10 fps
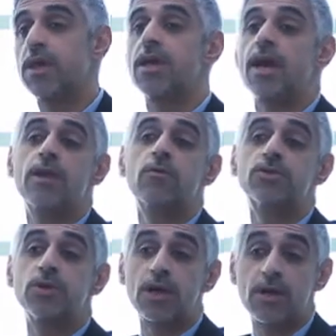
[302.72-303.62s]
And we'll
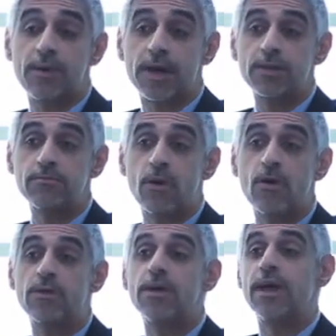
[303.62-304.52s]
talk about it
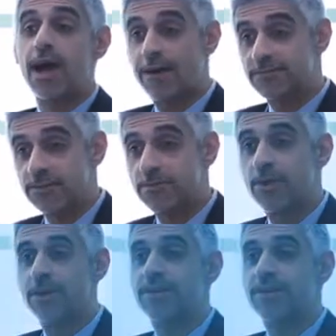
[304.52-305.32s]
more after the break.